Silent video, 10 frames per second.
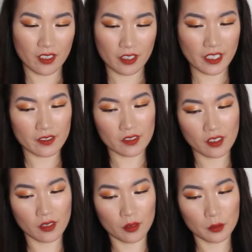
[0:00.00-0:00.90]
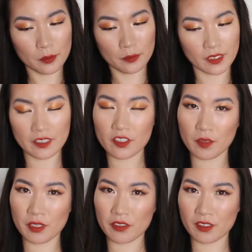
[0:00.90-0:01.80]
Okay, so let's
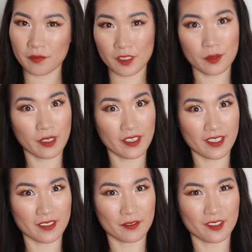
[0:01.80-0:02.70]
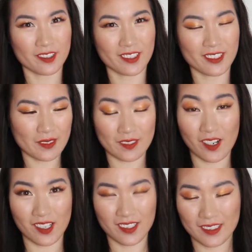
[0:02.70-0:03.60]
jump into the first one I got for this
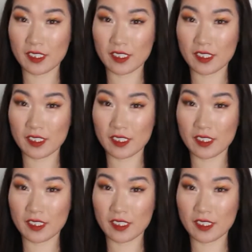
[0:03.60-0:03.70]
haul.